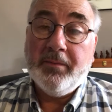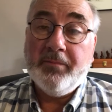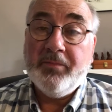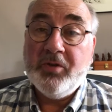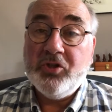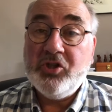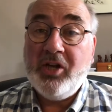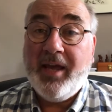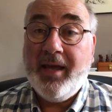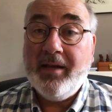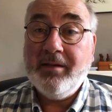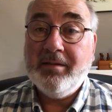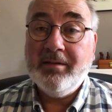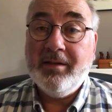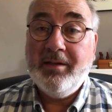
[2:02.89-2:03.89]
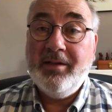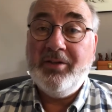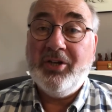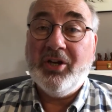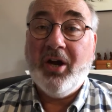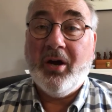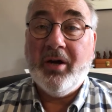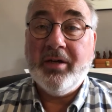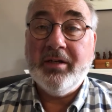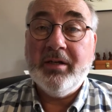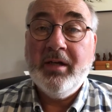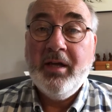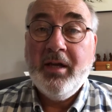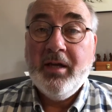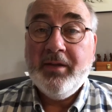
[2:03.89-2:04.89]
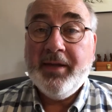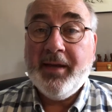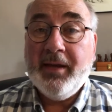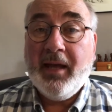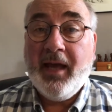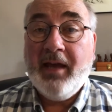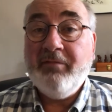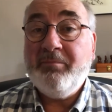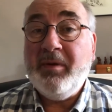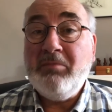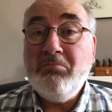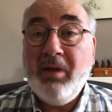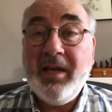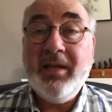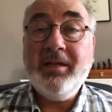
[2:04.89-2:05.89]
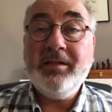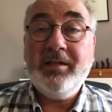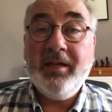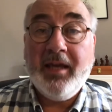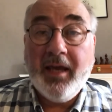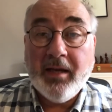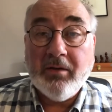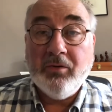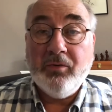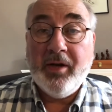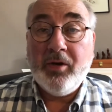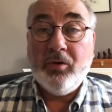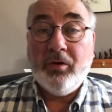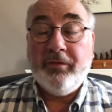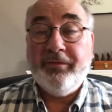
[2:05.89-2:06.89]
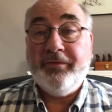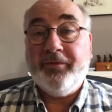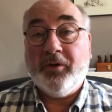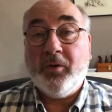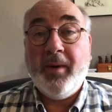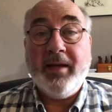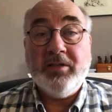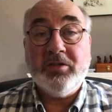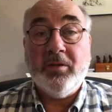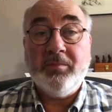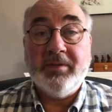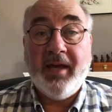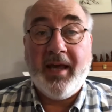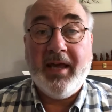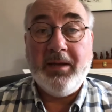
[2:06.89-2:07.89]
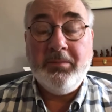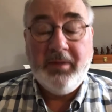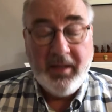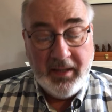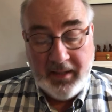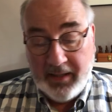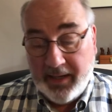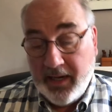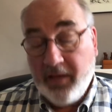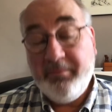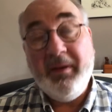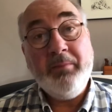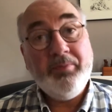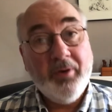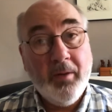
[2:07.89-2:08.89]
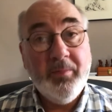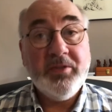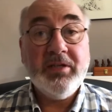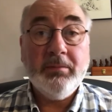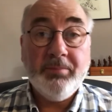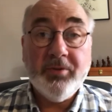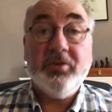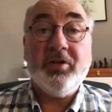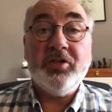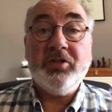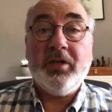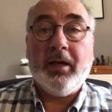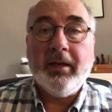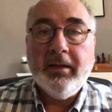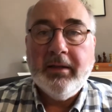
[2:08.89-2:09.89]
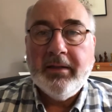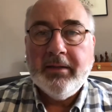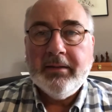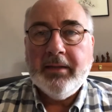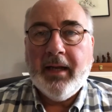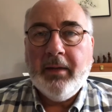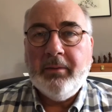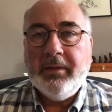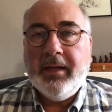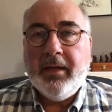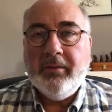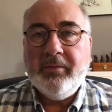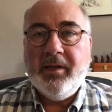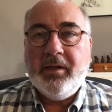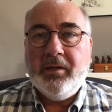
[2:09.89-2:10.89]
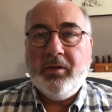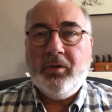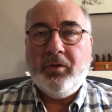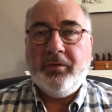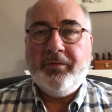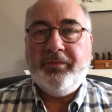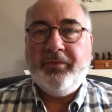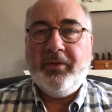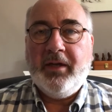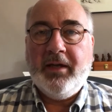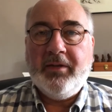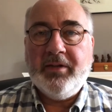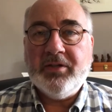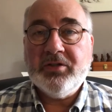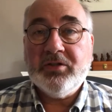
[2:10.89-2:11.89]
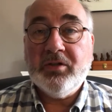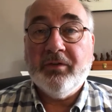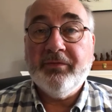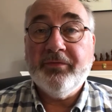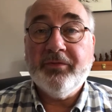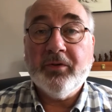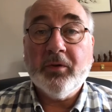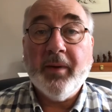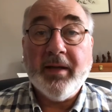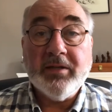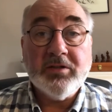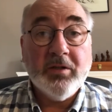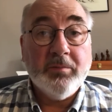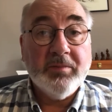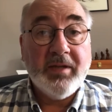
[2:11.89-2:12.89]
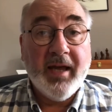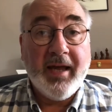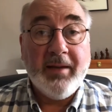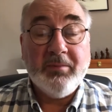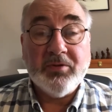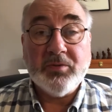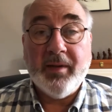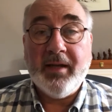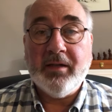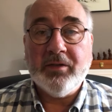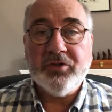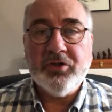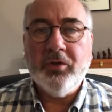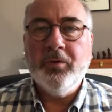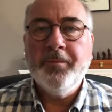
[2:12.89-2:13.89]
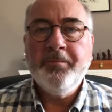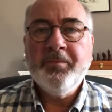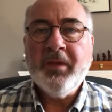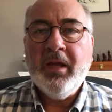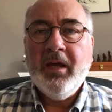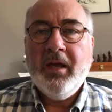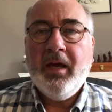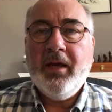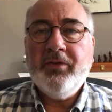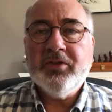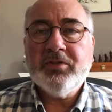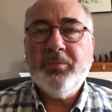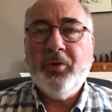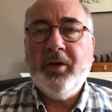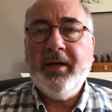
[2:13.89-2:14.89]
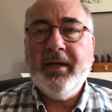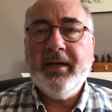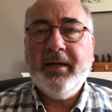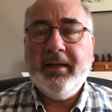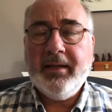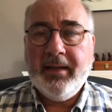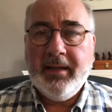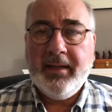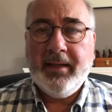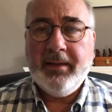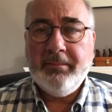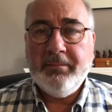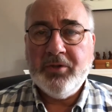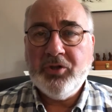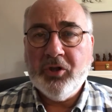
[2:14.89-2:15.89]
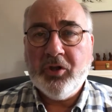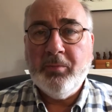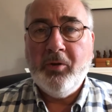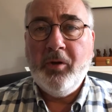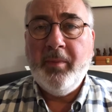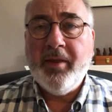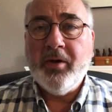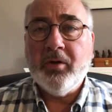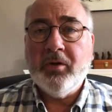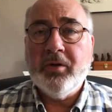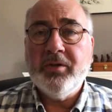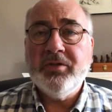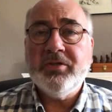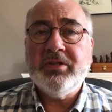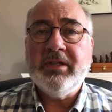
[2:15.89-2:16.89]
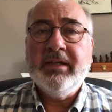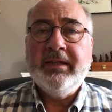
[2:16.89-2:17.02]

the shed in the garden that I've been meaning to get rid of for quite some time, and I've been promising Patricia that I would get rid of this stuff for quite some time as well. So this morning I took the bull by the horns,